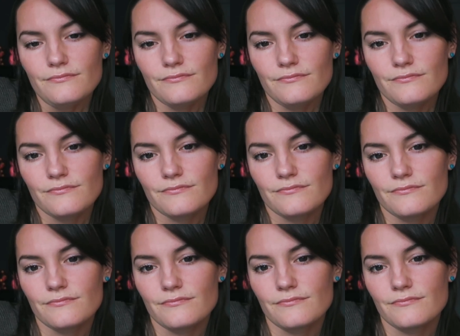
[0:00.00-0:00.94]

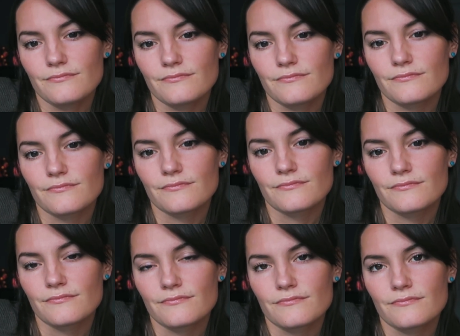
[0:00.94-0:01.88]

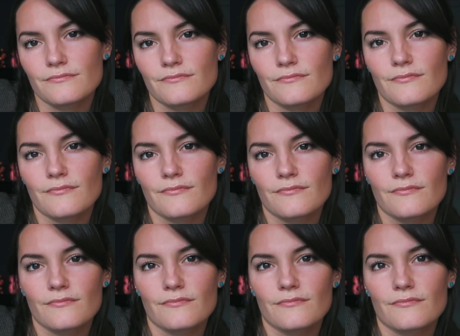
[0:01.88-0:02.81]

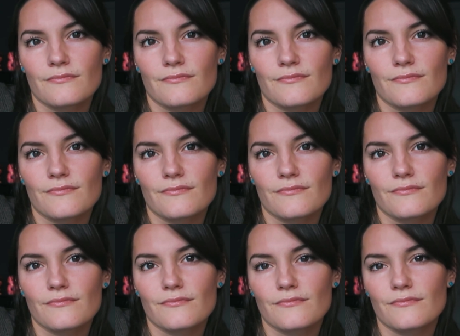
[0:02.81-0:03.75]

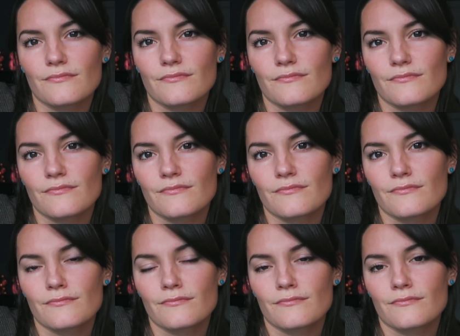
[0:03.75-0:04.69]

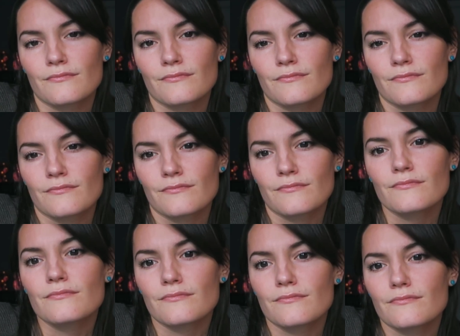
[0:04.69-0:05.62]

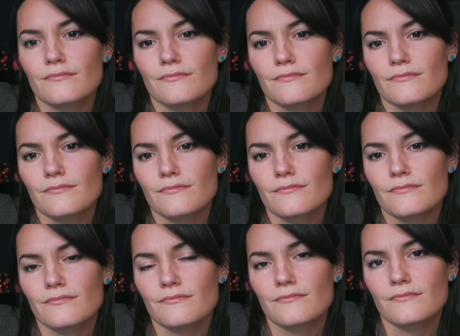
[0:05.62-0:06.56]

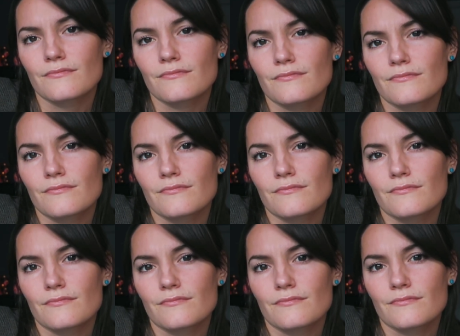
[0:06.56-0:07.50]

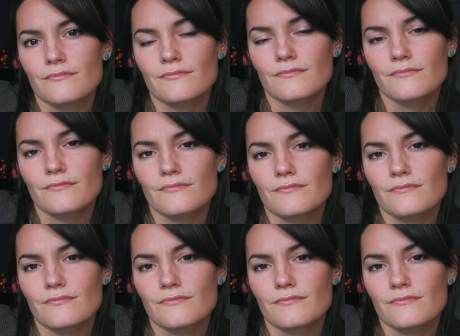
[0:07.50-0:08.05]
No words are spoken by the person on screen.